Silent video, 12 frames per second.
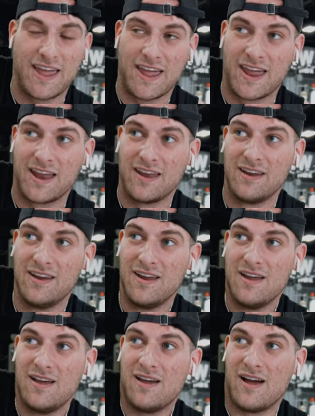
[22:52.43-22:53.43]
And,
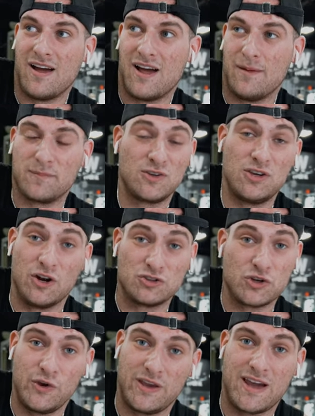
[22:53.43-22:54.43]
um, you know,
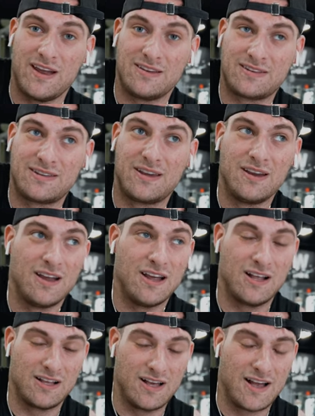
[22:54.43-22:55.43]
show you guys
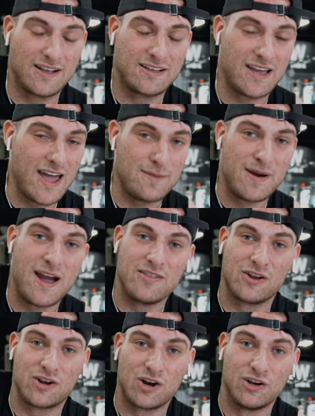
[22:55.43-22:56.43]
a kind of
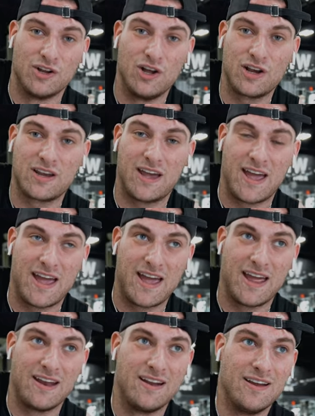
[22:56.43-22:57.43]
behind the curtain look
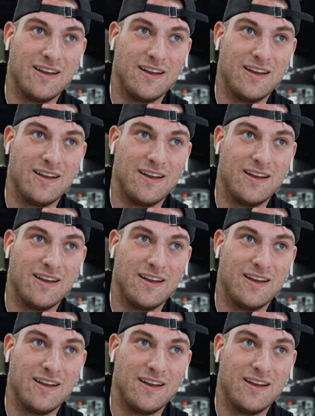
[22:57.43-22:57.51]
at